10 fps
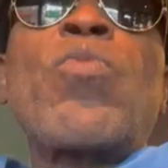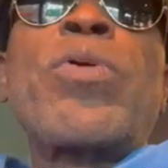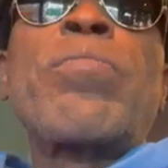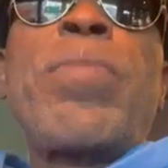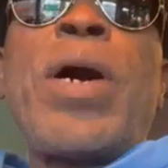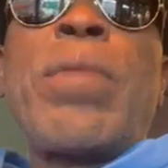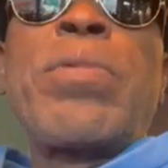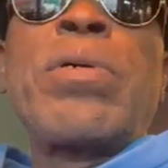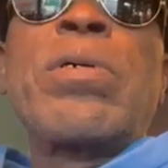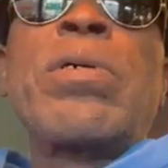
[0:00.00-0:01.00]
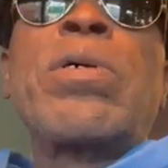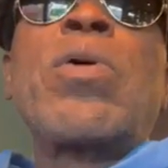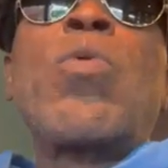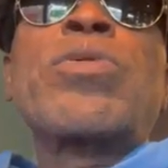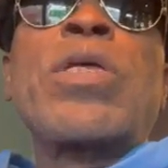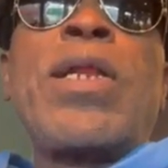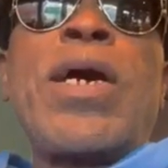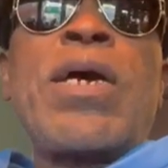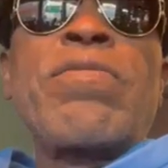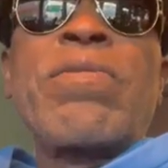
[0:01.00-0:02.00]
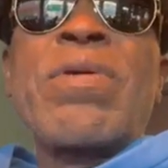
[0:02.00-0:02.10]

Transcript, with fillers: when Bob was alive.